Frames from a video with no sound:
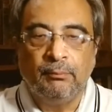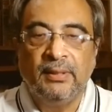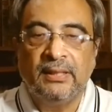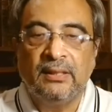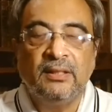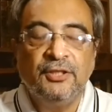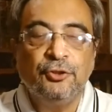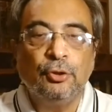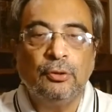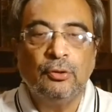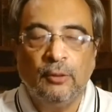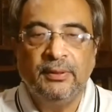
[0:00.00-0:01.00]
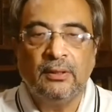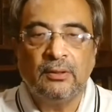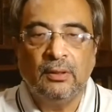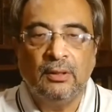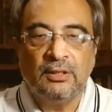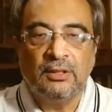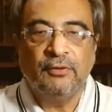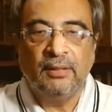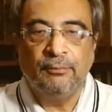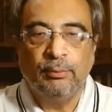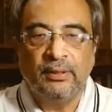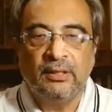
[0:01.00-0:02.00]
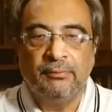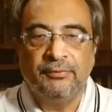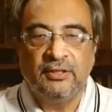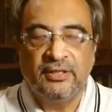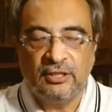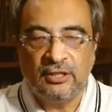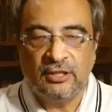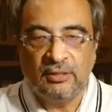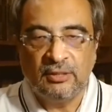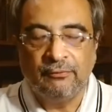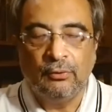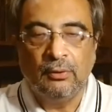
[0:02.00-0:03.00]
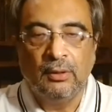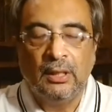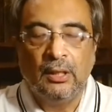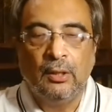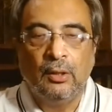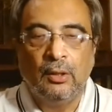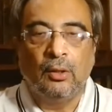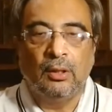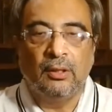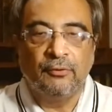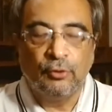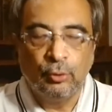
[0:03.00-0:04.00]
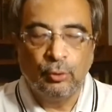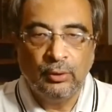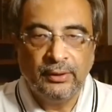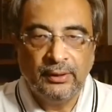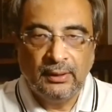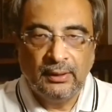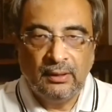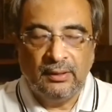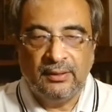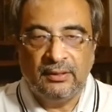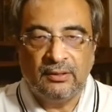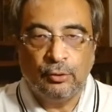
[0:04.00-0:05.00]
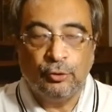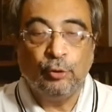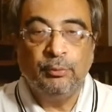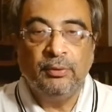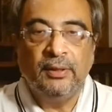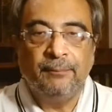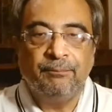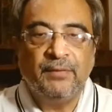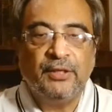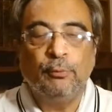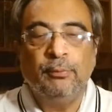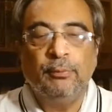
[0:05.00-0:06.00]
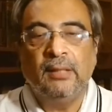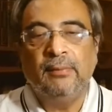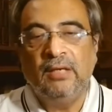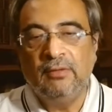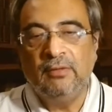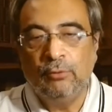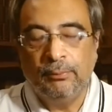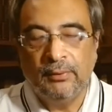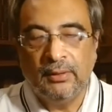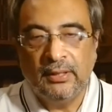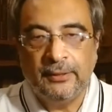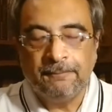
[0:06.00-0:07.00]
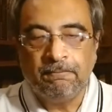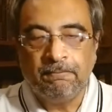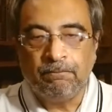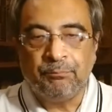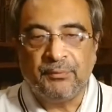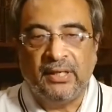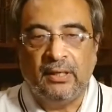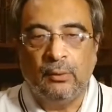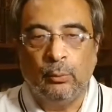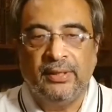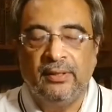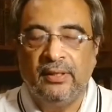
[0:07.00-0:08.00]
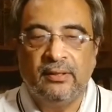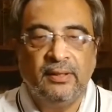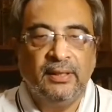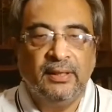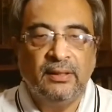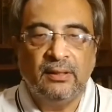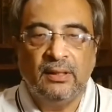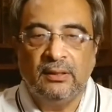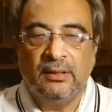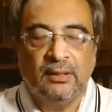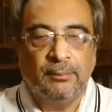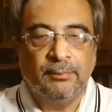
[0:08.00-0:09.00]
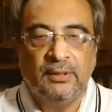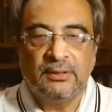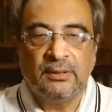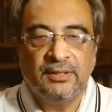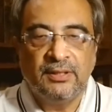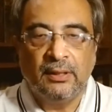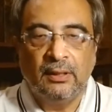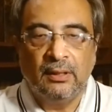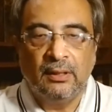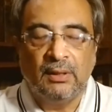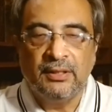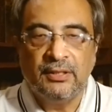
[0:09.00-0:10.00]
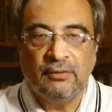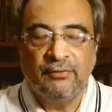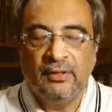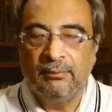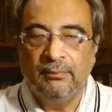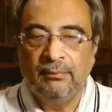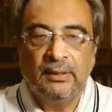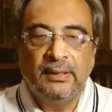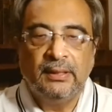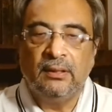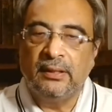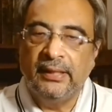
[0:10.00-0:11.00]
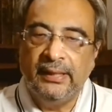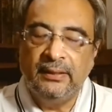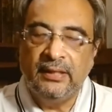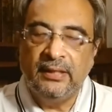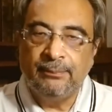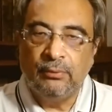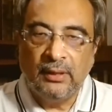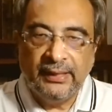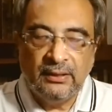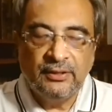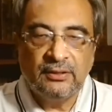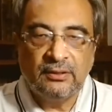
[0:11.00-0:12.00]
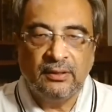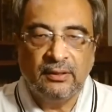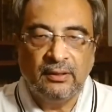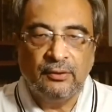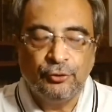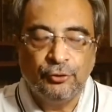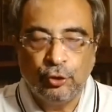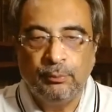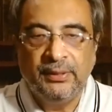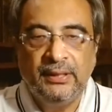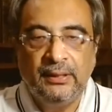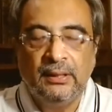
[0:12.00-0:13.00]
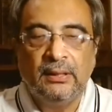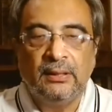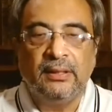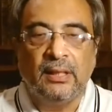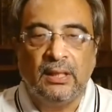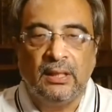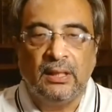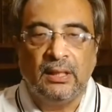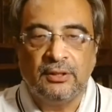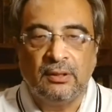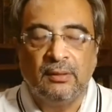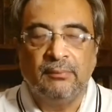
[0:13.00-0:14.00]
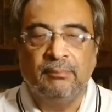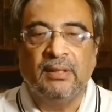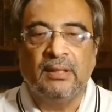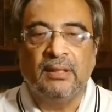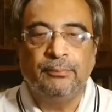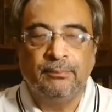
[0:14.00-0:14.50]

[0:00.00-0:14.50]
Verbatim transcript: but this should not be a cause for them to become disrespectful or rude it is it should be it should make them even more polite and when they think that the other person is taking advantage of them again, that politeness should be the answer, but